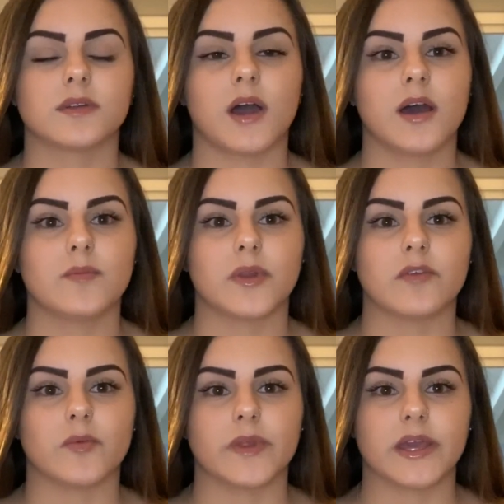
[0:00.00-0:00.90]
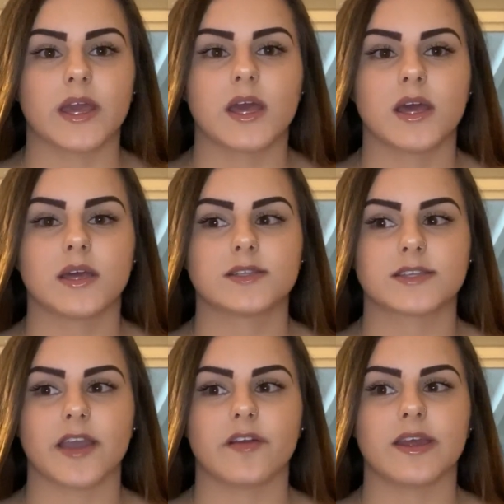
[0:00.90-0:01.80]
unbelievably
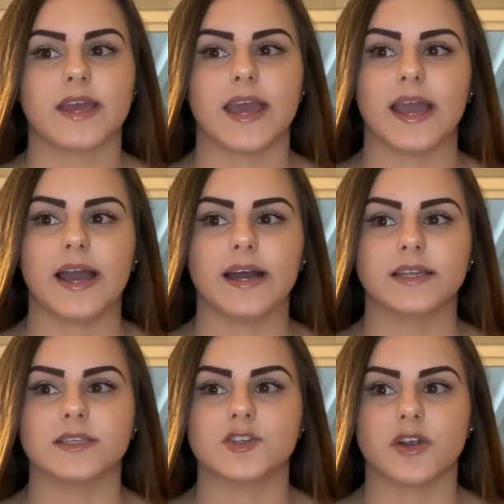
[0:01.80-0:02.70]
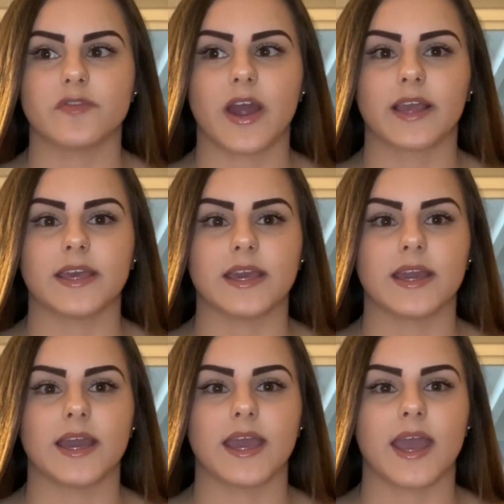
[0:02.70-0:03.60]
scary and
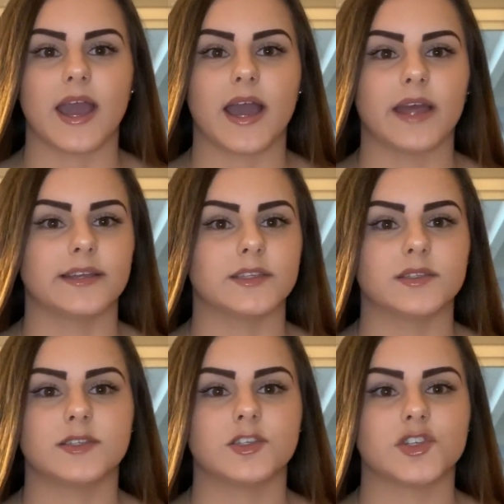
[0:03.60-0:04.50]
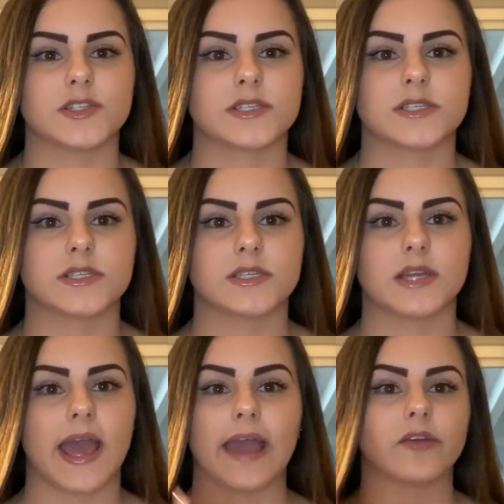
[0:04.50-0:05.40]
nerve-wracking and just
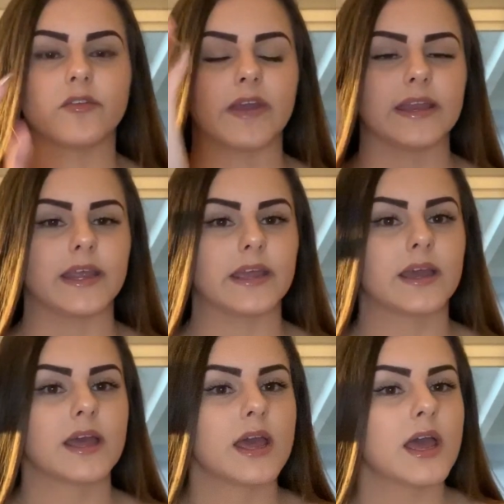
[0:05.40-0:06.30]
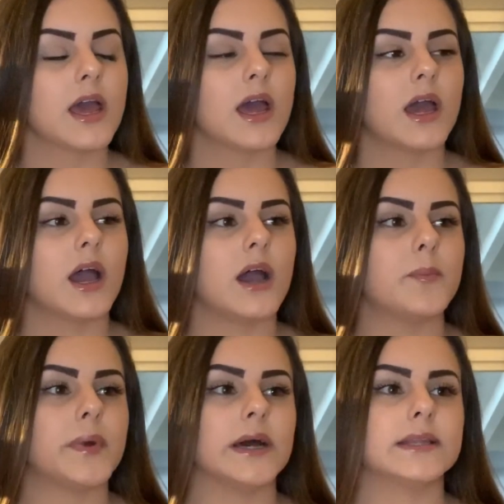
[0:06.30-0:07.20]
aggravating.
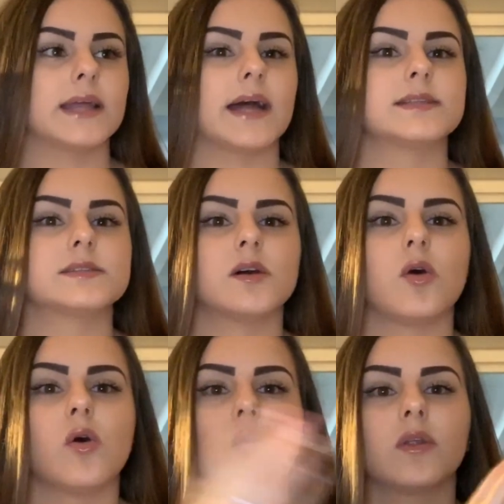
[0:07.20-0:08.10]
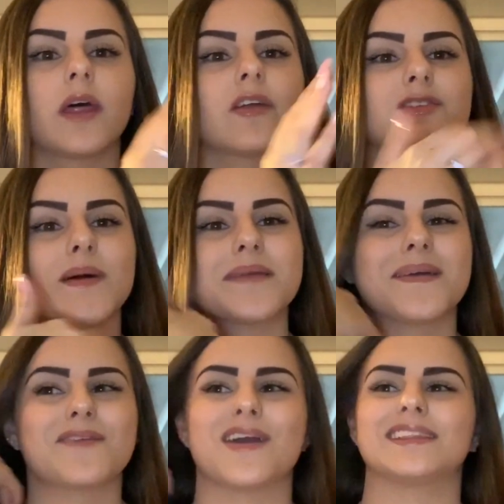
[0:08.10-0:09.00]
But that's a whole nother
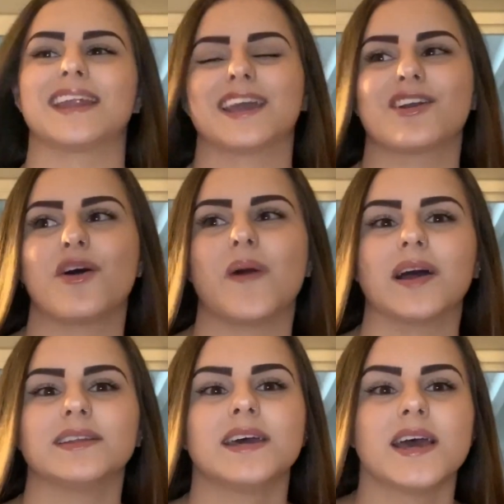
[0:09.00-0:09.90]
20-minute rant that I could go on.